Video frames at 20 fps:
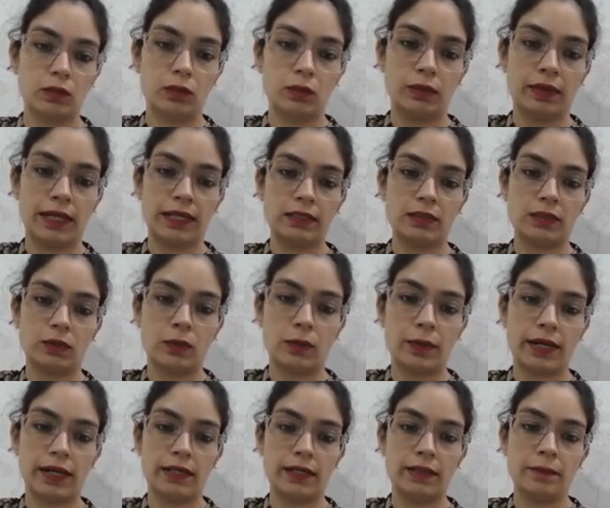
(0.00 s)
2x
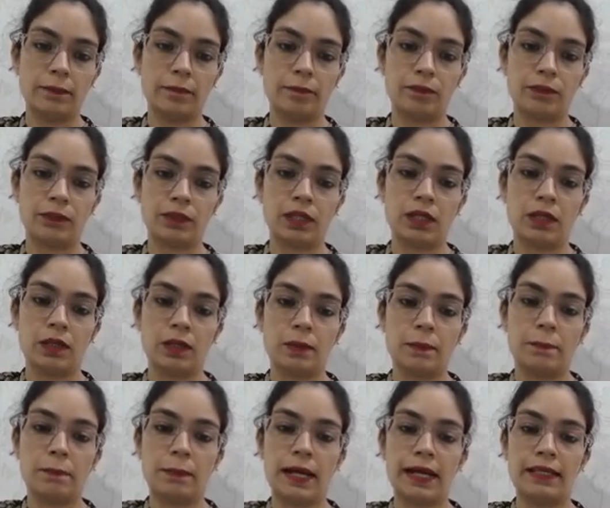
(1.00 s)
square
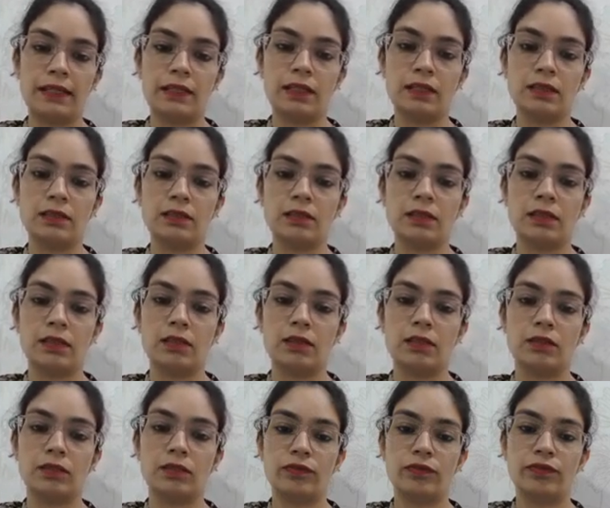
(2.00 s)
minus
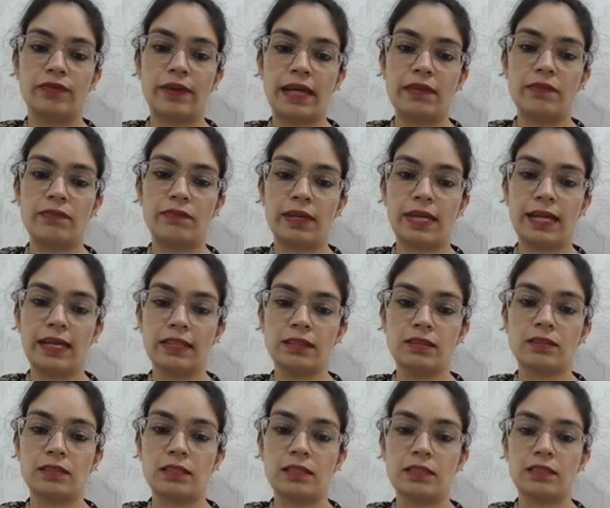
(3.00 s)

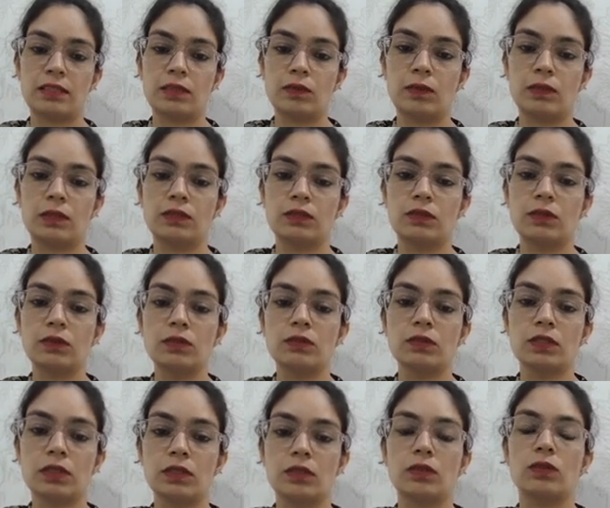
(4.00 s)
5x is equals to
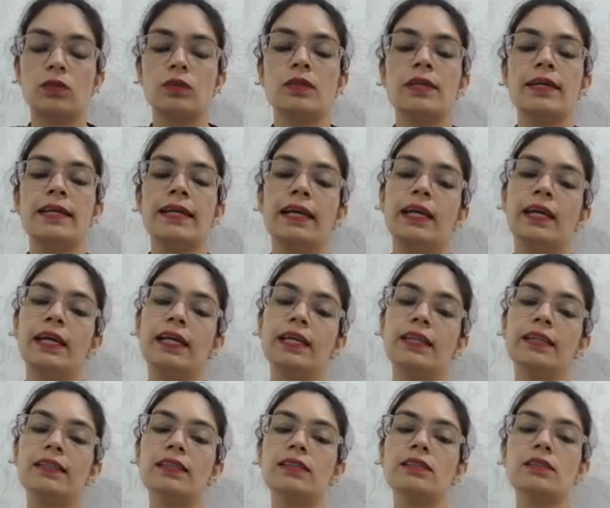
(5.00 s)
0.
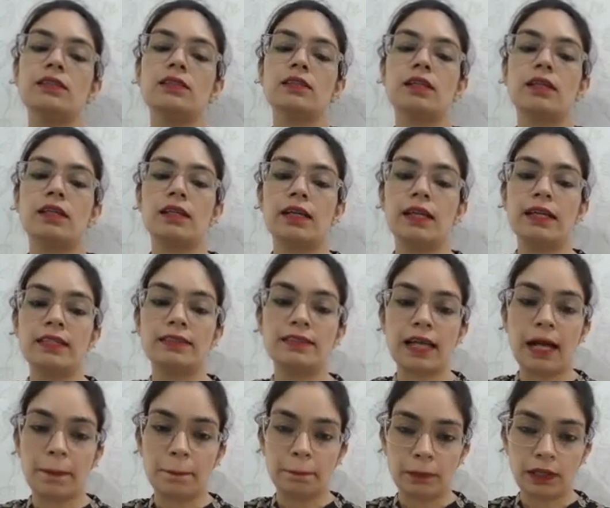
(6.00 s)
In this
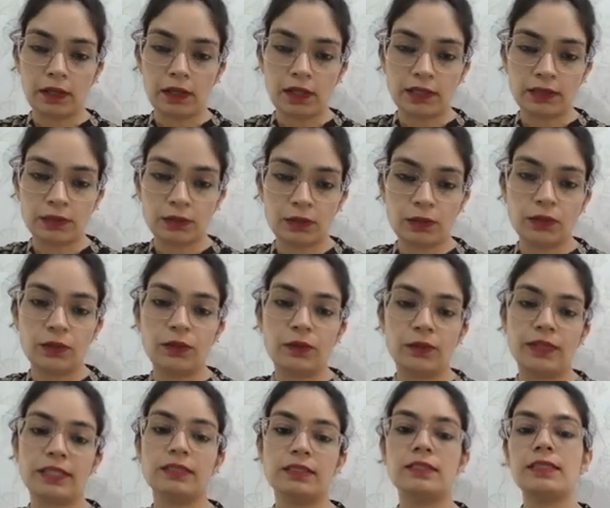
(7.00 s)
example also
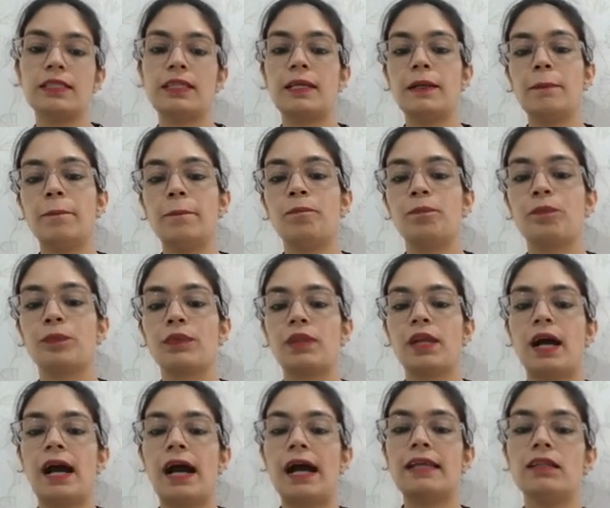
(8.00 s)
you can see
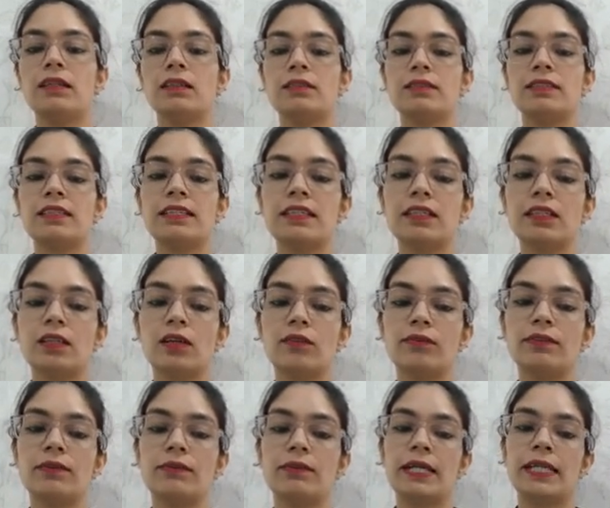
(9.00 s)
the highest degree
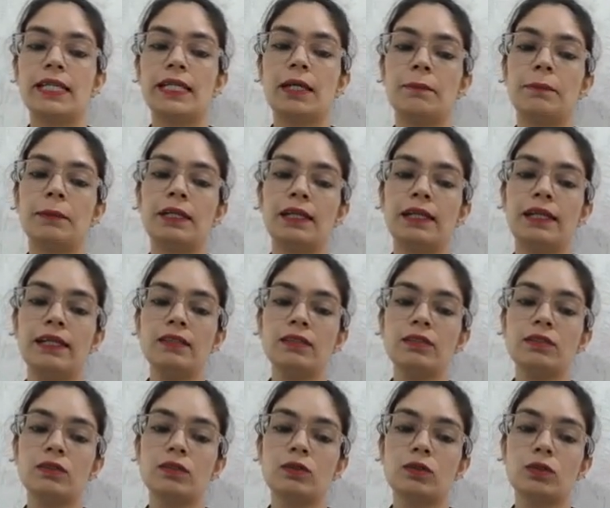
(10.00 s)
of the variable
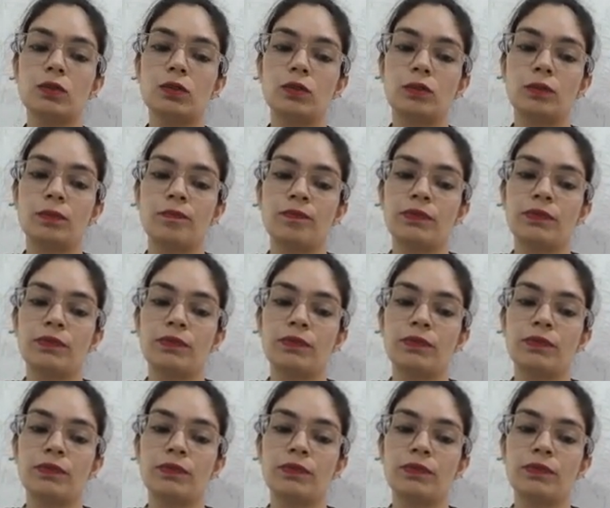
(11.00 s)
is 2.